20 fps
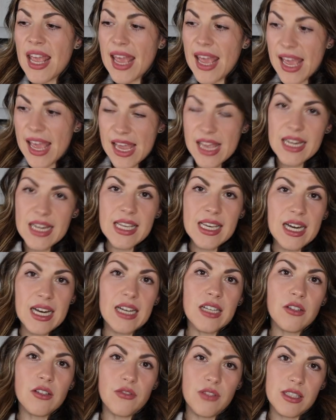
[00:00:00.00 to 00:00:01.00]
any
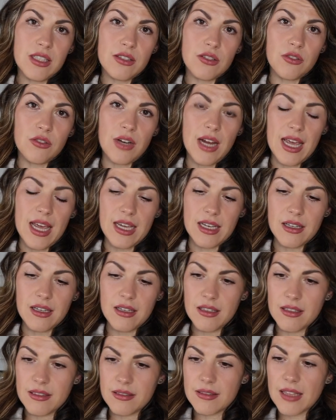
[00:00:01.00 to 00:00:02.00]
kind of Easter egg.
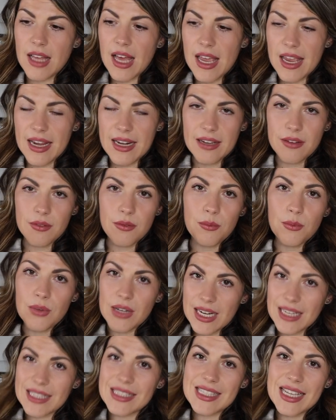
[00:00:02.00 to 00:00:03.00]
And when
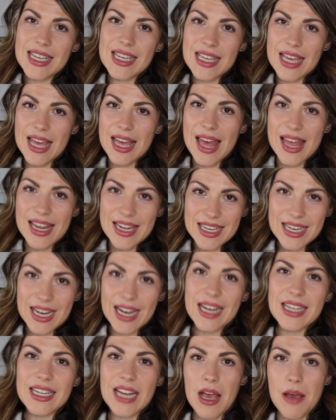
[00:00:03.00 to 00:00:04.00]
I say any
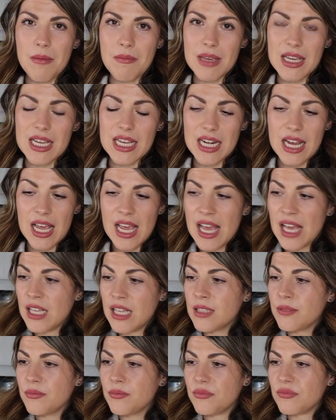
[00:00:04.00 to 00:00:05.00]
kind, I mean
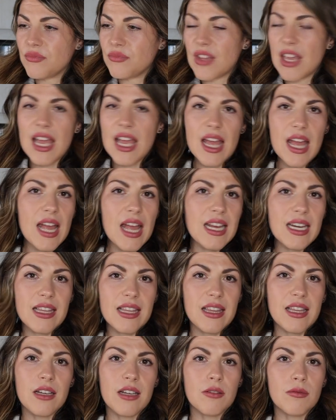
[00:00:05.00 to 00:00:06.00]

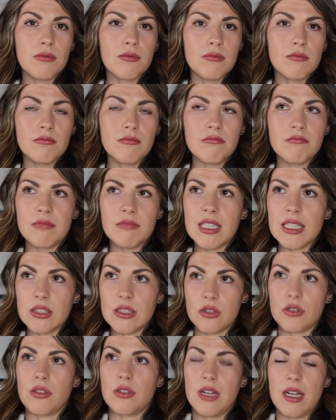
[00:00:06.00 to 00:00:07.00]
anything
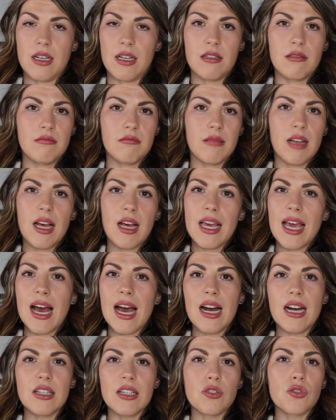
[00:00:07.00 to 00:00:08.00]
Easter egg. I
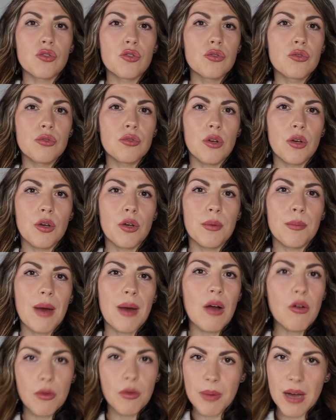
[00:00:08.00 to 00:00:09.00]
had
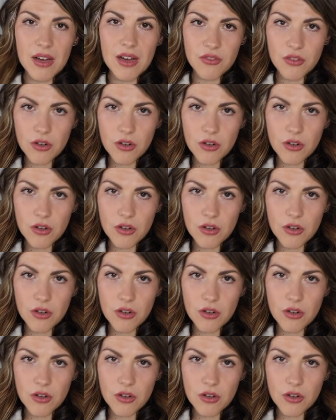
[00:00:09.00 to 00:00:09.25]
Powerpuff